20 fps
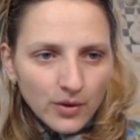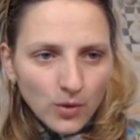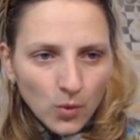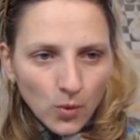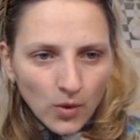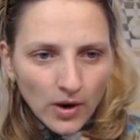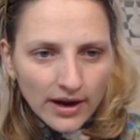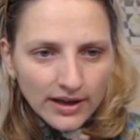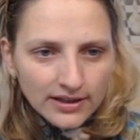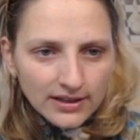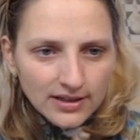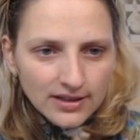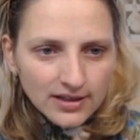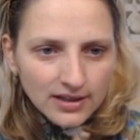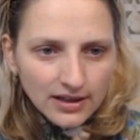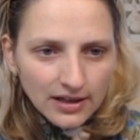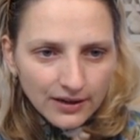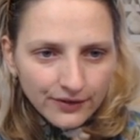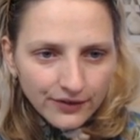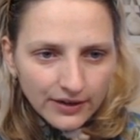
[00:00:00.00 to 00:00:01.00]
White is
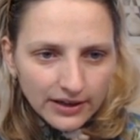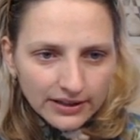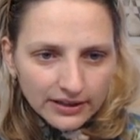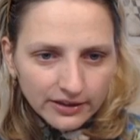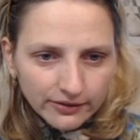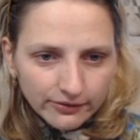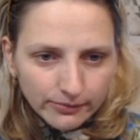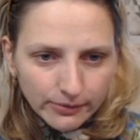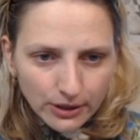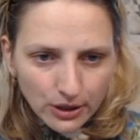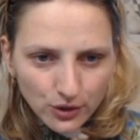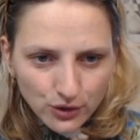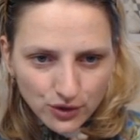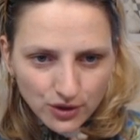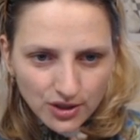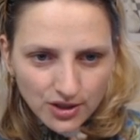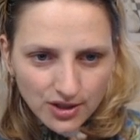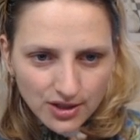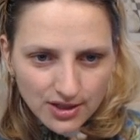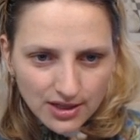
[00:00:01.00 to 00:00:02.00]
enough active because
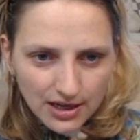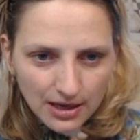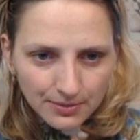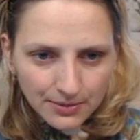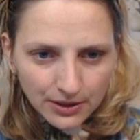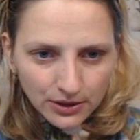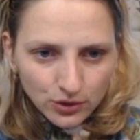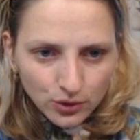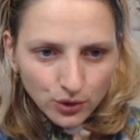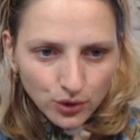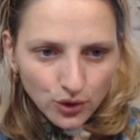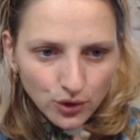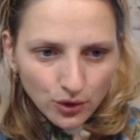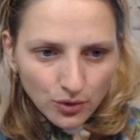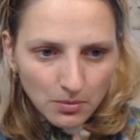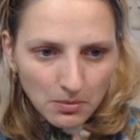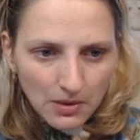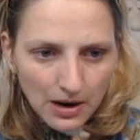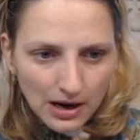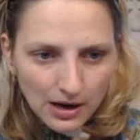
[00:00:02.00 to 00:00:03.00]
this is coming to your
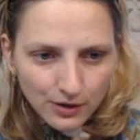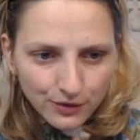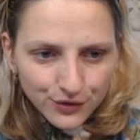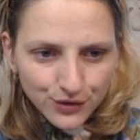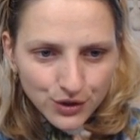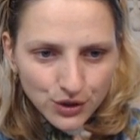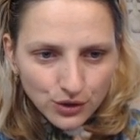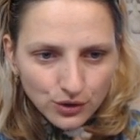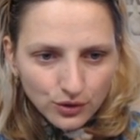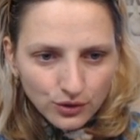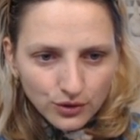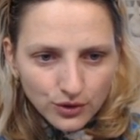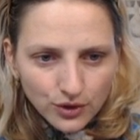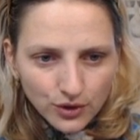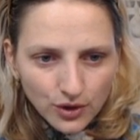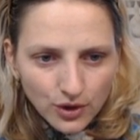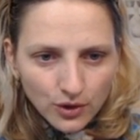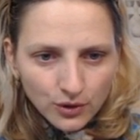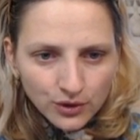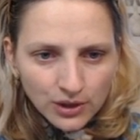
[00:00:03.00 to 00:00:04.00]
mouth soon, you know.